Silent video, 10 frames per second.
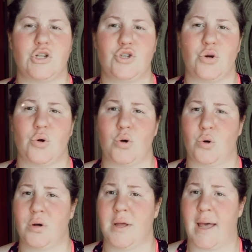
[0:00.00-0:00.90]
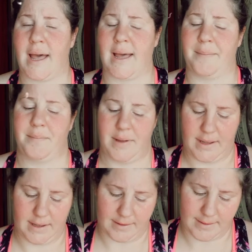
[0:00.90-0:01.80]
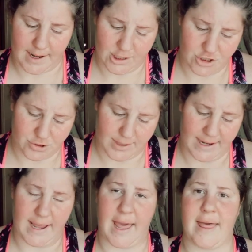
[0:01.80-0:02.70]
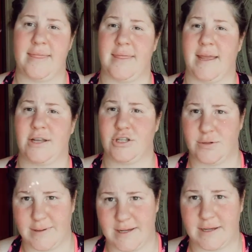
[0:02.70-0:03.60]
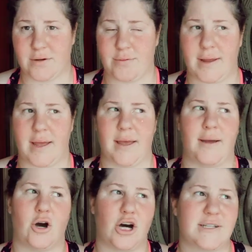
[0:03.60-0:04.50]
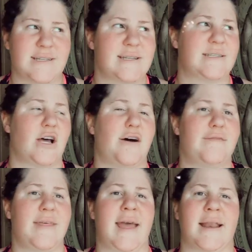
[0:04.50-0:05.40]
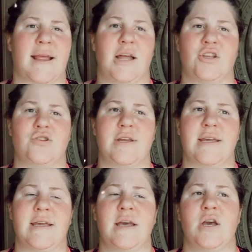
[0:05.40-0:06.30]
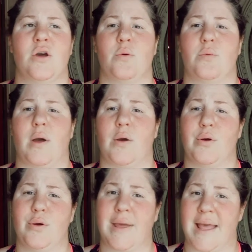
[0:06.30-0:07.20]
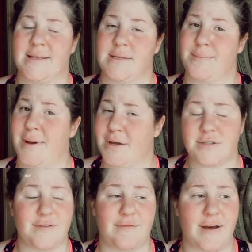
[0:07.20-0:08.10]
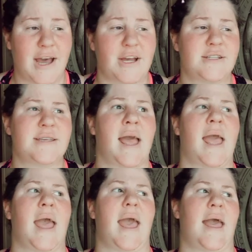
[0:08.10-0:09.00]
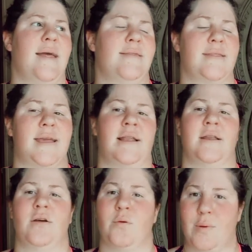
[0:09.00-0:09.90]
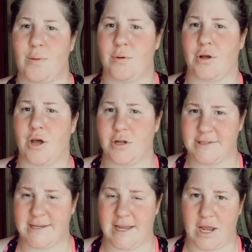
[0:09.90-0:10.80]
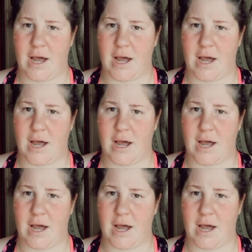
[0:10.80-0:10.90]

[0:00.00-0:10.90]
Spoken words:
draw a country and then do a artist of that country who gets the most votes, and then we will continue.